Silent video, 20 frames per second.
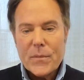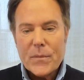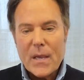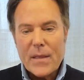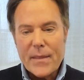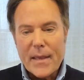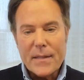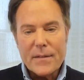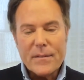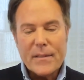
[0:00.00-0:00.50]

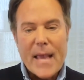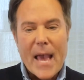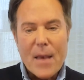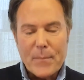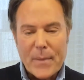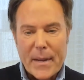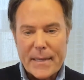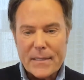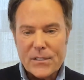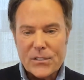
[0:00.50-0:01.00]
And then
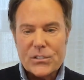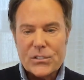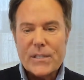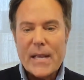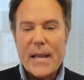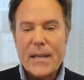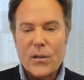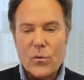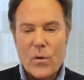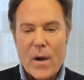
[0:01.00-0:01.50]
that made the
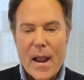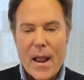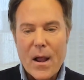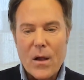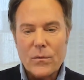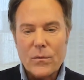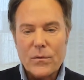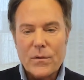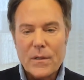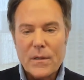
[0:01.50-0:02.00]
second
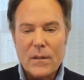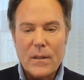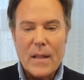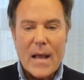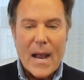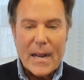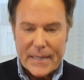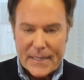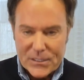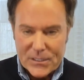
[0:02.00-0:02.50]
round a
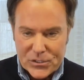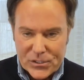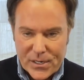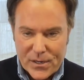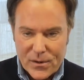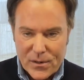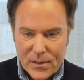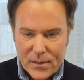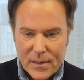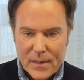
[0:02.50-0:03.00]
lot
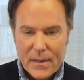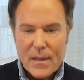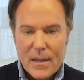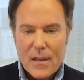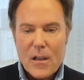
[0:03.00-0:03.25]
easier